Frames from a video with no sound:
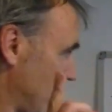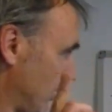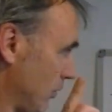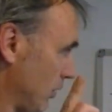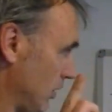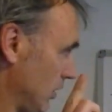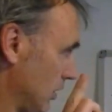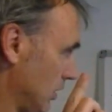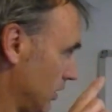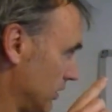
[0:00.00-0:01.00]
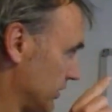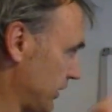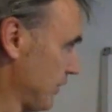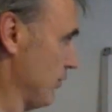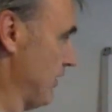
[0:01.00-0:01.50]
I will
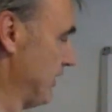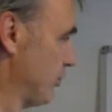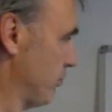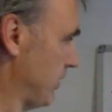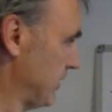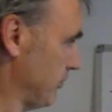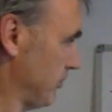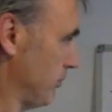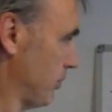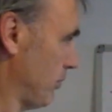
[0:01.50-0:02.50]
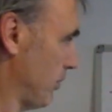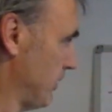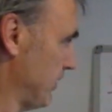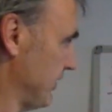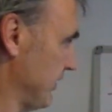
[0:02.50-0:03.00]
show you the actual
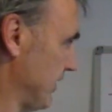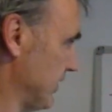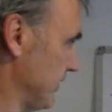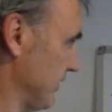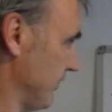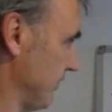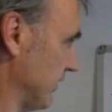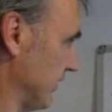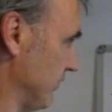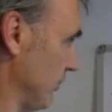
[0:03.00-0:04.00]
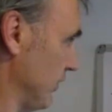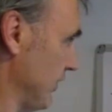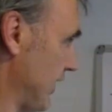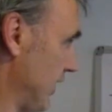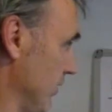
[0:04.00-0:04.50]
probability density function for it
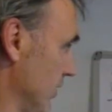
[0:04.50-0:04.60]
now.